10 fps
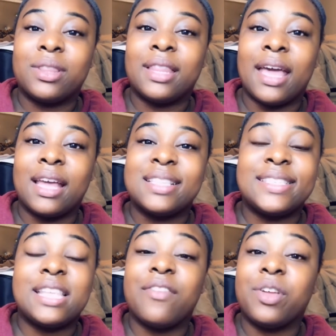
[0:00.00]
that
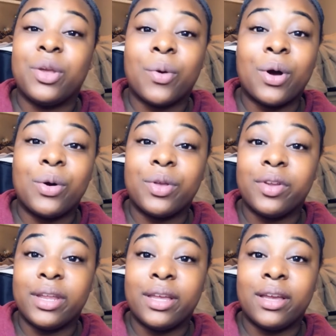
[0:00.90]
7-year-old
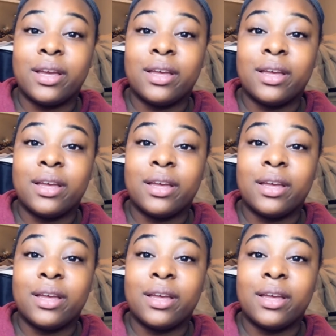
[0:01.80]
Unique,